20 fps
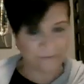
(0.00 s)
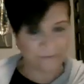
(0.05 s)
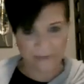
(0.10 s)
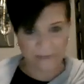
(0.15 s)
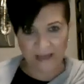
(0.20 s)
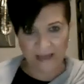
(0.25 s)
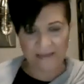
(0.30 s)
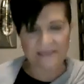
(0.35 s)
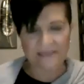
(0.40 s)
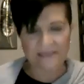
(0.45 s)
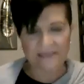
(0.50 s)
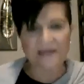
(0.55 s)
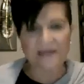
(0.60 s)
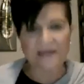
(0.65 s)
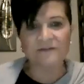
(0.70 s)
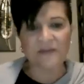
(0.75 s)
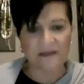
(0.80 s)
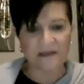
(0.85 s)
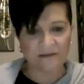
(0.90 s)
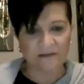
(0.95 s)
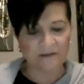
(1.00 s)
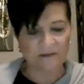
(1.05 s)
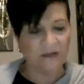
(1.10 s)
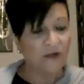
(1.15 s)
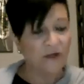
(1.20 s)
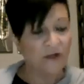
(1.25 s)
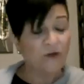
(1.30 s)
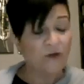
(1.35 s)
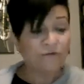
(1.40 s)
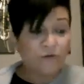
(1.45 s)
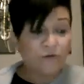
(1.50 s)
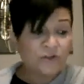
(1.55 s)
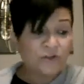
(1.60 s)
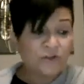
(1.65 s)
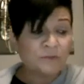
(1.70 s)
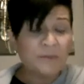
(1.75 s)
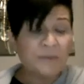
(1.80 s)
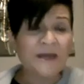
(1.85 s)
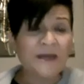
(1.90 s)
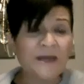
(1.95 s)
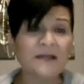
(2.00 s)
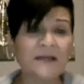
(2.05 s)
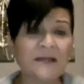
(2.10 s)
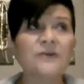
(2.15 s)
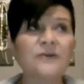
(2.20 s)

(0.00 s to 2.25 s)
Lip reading: Okay, 10 things. First, pick